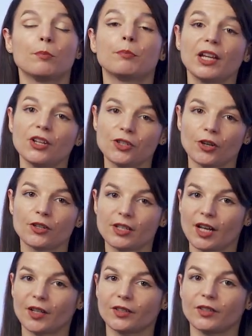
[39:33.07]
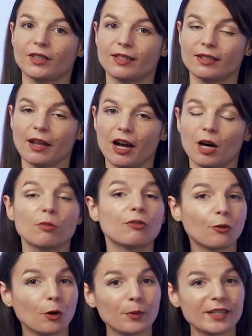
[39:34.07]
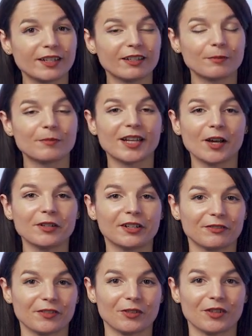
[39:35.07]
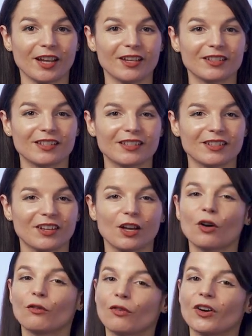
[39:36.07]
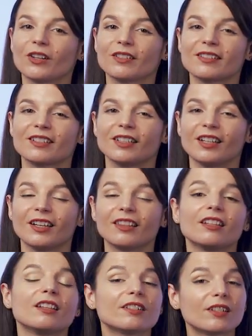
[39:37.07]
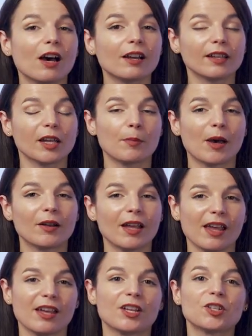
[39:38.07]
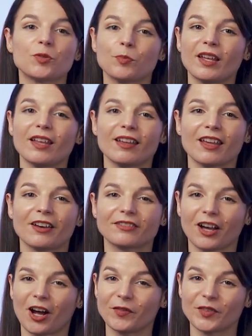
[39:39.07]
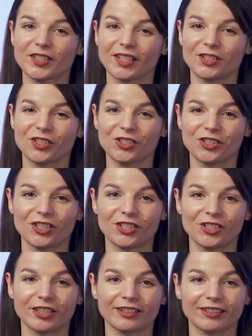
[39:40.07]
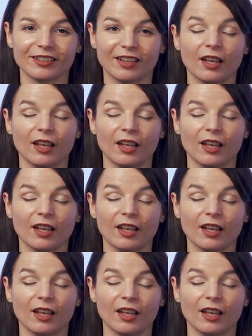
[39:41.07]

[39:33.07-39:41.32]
Be sure to download these now before we take them down in a few days. First, the Talking About Age P D F Conversation Cheat Sheet.